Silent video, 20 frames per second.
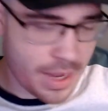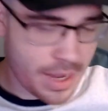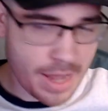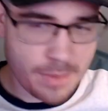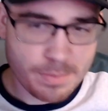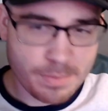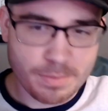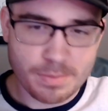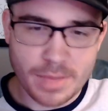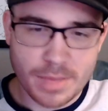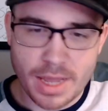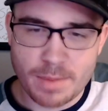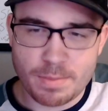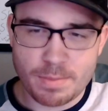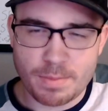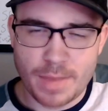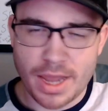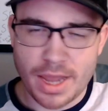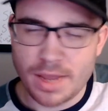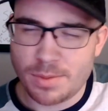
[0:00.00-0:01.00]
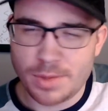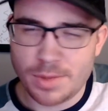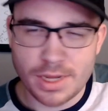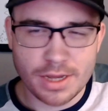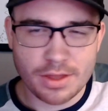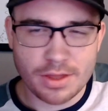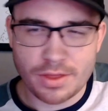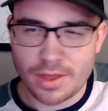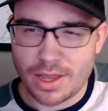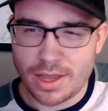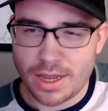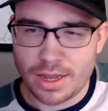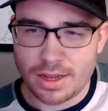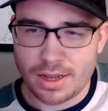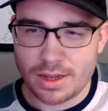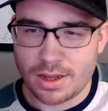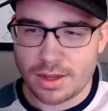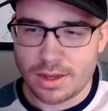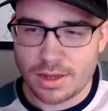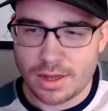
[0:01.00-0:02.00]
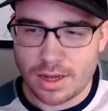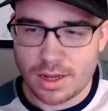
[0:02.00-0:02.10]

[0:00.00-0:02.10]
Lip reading: It may be a thing